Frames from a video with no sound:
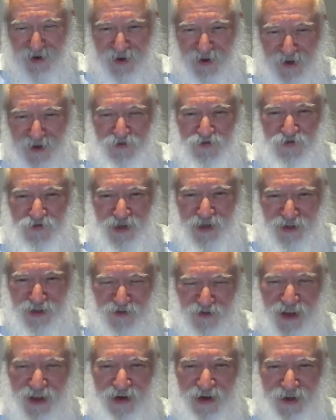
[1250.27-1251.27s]
Your country is
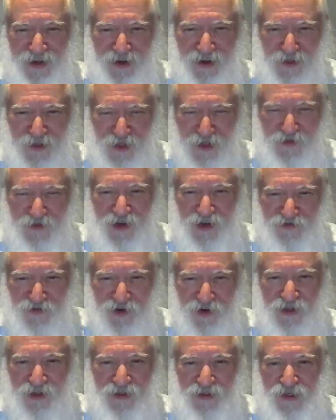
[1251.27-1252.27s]
fighting on three
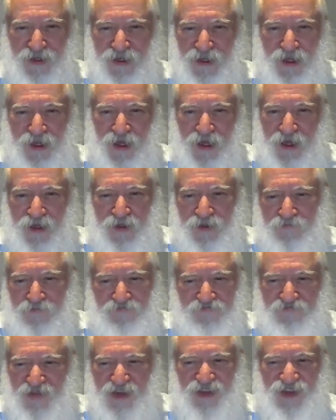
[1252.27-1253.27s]
fronts
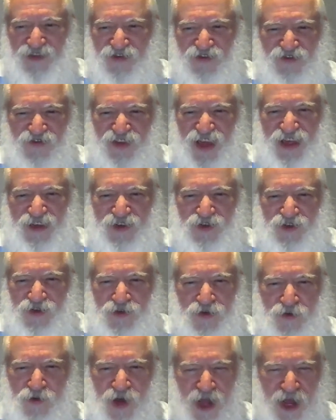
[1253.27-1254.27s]
and doesn't
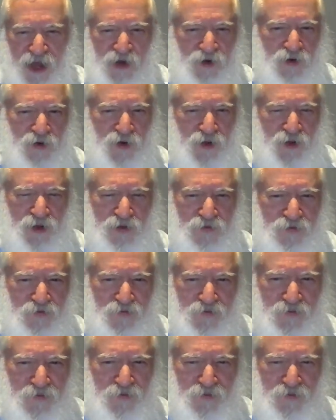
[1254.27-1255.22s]
phase you at all,